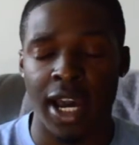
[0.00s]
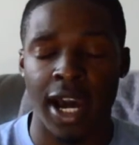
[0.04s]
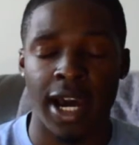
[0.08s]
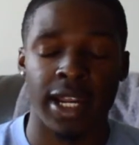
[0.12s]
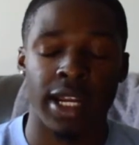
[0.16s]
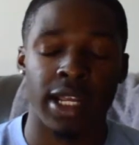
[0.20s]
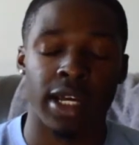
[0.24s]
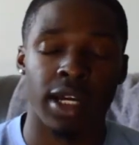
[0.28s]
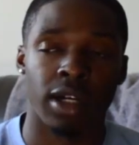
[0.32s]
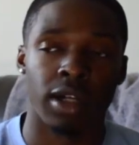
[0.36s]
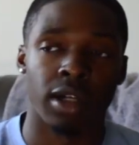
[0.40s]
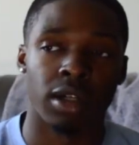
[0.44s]

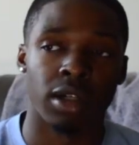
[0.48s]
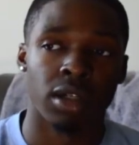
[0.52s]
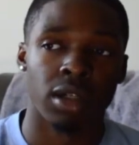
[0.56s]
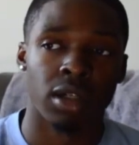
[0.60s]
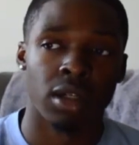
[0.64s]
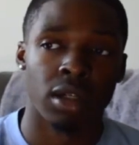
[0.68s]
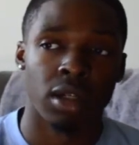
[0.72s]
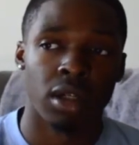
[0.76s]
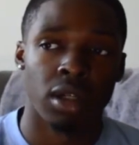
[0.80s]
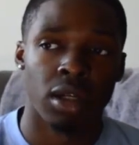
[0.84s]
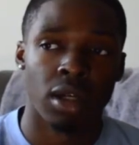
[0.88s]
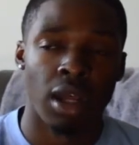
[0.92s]
kind of
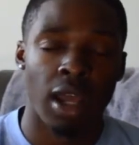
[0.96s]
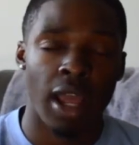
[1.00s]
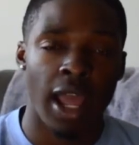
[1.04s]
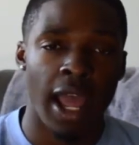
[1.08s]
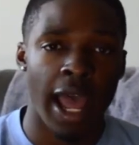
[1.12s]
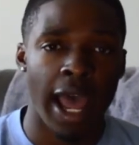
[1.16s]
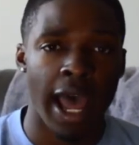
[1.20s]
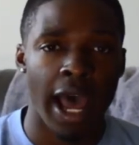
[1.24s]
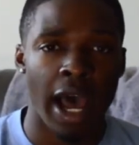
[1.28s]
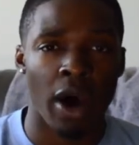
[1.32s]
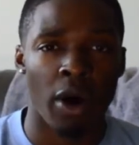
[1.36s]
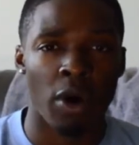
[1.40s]

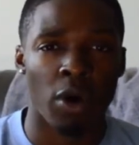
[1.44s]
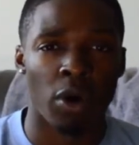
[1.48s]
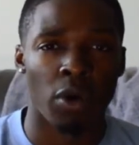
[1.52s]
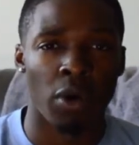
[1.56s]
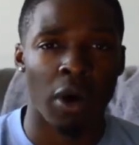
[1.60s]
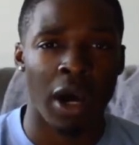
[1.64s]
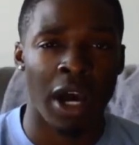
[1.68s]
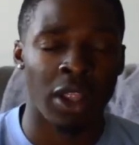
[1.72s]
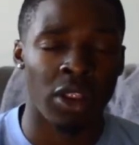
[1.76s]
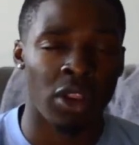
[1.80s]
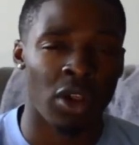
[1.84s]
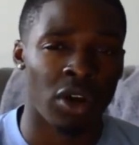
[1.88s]
how
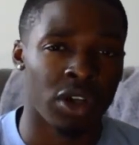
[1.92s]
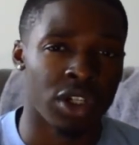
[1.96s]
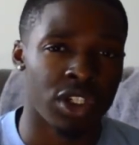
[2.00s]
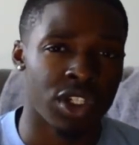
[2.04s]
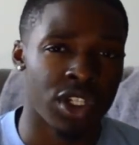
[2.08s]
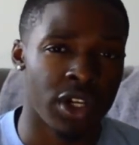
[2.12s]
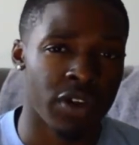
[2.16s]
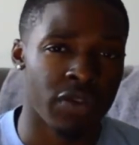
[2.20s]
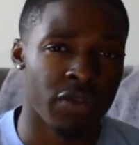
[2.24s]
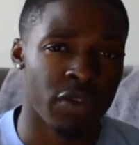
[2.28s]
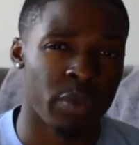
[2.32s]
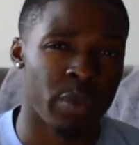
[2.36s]
long it
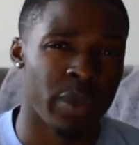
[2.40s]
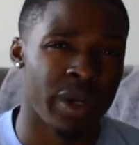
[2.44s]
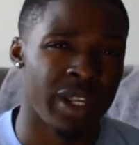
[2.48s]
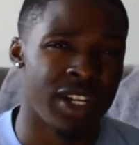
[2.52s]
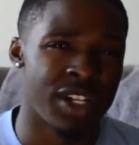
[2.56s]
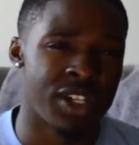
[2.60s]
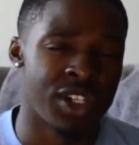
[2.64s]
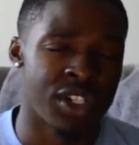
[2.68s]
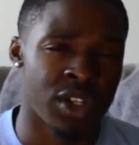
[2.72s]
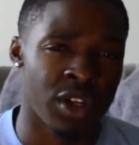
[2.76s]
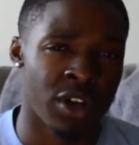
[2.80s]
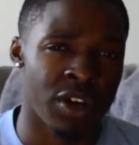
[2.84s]
took for me
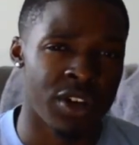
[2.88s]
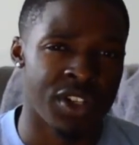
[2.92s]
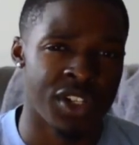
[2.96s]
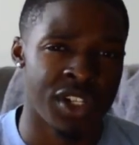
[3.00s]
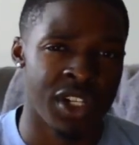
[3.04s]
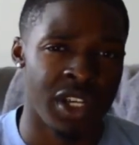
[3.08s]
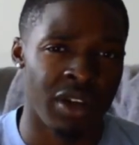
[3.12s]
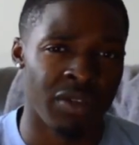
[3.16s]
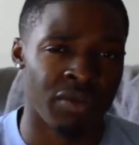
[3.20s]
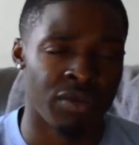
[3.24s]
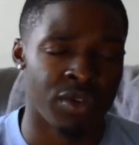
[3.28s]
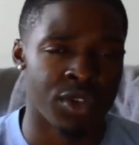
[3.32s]
to start
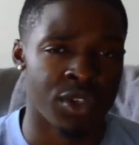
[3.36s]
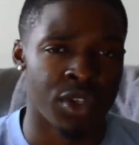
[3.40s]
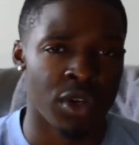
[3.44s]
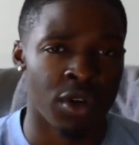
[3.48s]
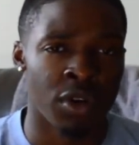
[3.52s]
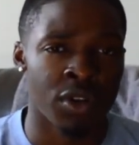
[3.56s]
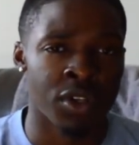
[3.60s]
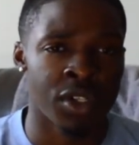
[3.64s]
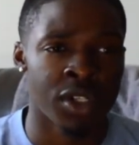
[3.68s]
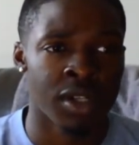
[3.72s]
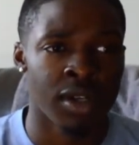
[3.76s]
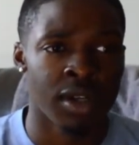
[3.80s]
seeing
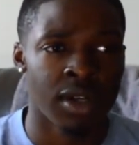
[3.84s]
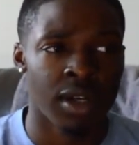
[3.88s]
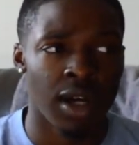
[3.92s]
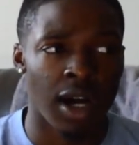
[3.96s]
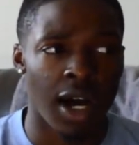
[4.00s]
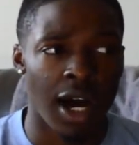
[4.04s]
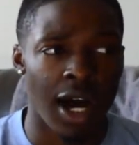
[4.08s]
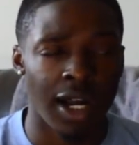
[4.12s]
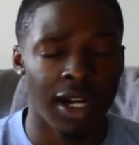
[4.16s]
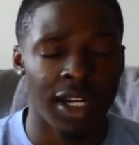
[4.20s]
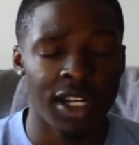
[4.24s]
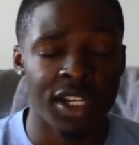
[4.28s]
results.
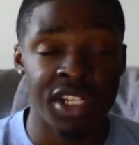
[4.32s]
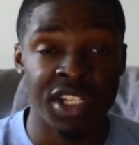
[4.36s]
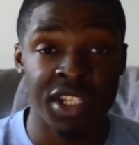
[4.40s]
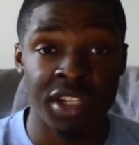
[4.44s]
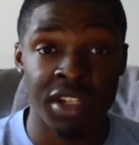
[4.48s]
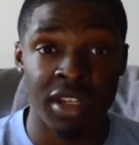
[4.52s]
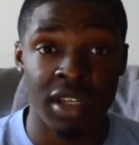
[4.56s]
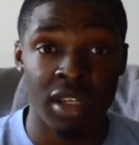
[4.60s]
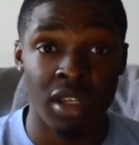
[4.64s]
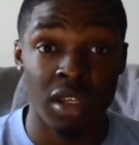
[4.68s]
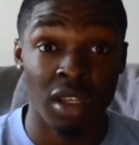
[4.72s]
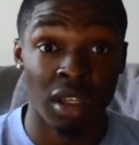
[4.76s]

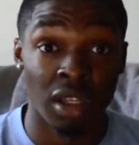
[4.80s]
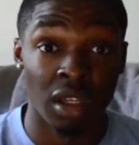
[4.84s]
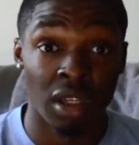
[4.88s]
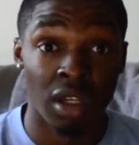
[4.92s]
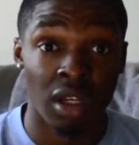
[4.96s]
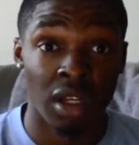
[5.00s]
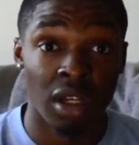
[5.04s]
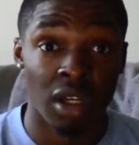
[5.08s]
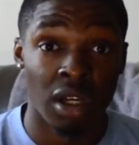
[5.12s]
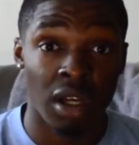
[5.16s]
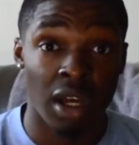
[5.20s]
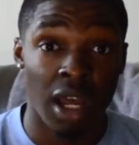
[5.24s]
Honestly,
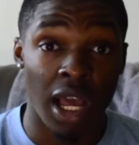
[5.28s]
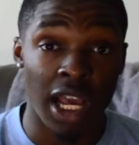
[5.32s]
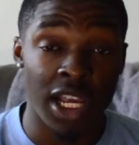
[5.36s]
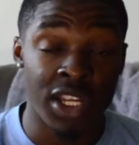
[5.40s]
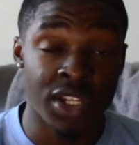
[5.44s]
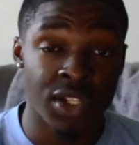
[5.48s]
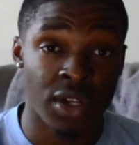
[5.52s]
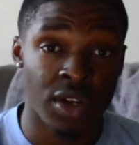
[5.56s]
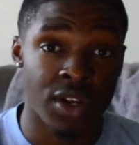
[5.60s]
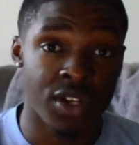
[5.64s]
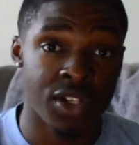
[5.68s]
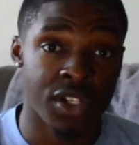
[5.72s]
I
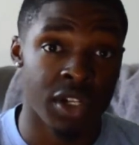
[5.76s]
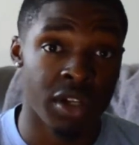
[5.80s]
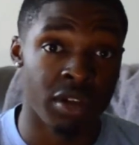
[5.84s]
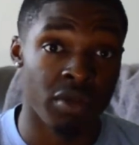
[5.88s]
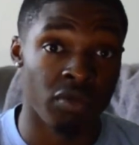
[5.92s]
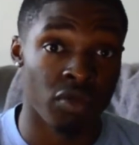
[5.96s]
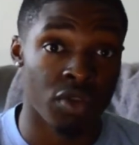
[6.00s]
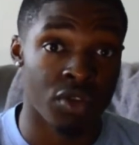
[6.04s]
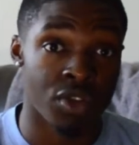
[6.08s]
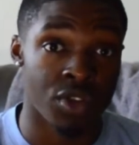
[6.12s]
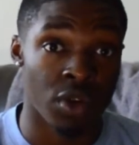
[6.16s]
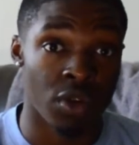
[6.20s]
started
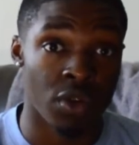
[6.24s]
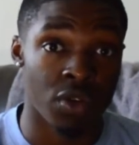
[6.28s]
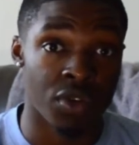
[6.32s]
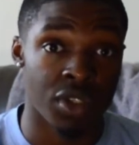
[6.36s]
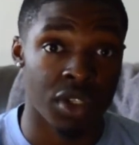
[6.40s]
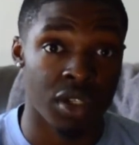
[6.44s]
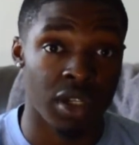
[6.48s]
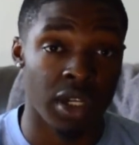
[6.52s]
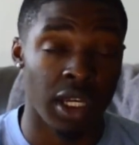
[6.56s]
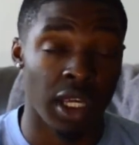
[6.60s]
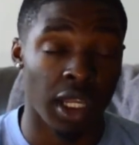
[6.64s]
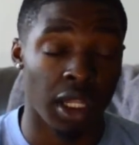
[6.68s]
seeing
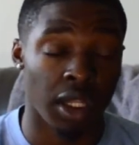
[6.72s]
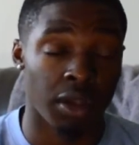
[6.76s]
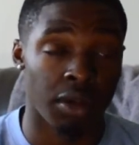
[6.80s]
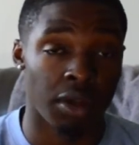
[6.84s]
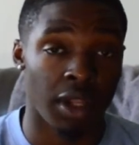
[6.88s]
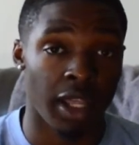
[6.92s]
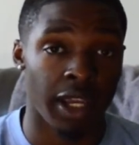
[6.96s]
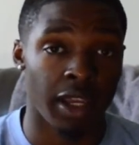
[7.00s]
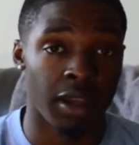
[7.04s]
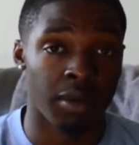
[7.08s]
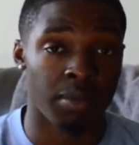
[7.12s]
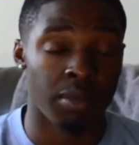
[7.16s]
results in
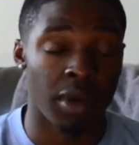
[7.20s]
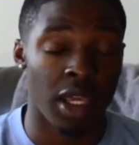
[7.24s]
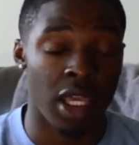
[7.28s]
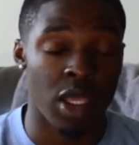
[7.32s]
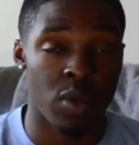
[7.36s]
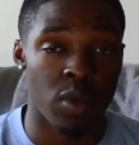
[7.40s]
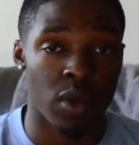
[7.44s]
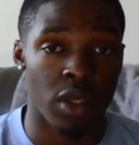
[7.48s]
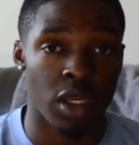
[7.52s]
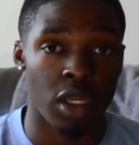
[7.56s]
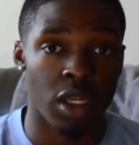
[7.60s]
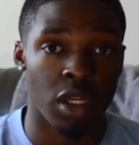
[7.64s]
like
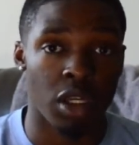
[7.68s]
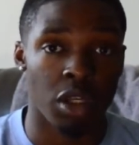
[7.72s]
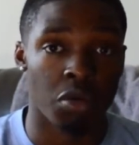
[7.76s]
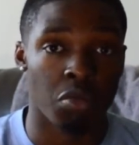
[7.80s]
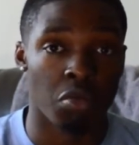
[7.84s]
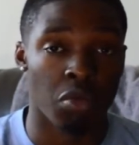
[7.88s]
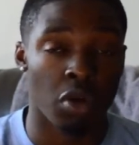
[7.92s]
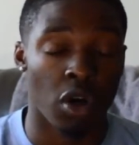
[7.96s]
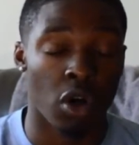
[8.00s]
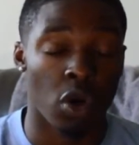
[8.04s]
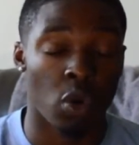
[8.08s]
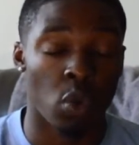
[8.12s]
maybe
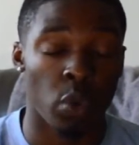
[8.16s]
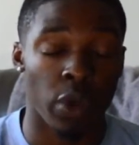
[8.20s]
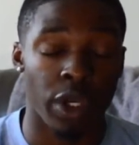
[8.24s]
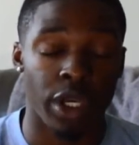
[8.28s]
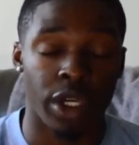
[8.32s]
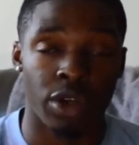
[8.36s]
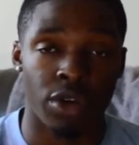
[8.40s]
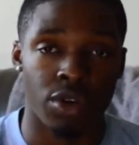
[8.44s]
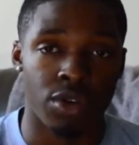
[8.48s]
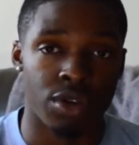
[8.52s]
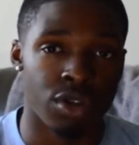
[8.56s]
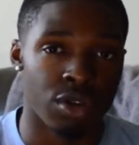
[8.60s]
a
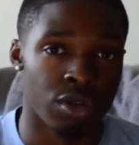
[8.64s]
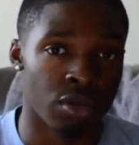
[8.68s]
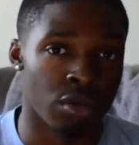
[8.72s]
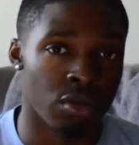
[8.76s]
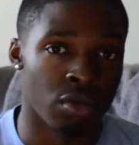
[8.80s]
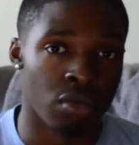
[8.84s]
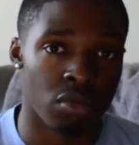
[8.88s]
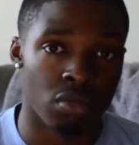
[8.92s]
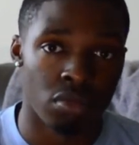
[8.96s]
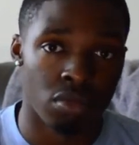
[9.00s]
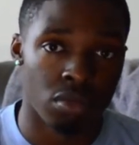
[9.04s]
week or two.